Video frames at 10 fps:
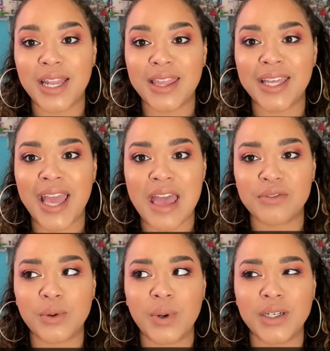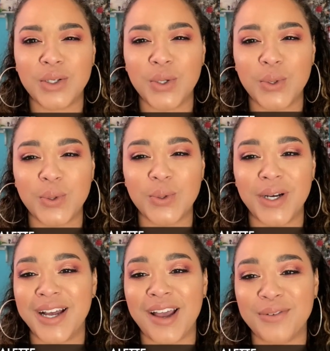And I think everyone
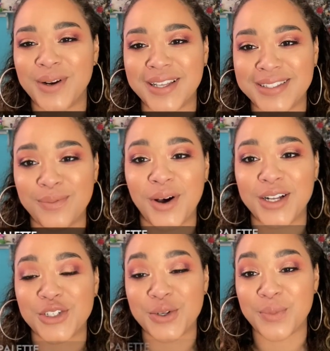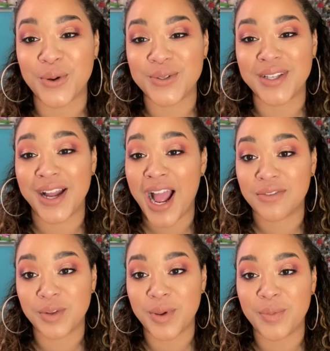I watched, or most or
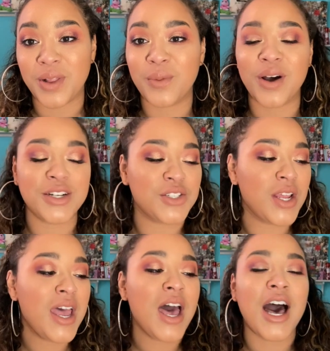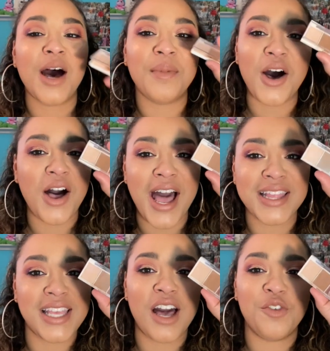half the people I watched, all
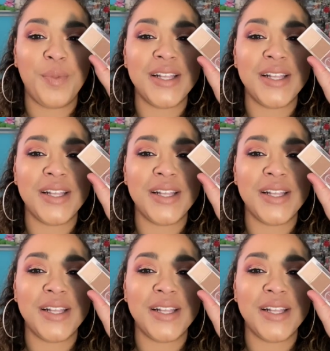had the e.l.f.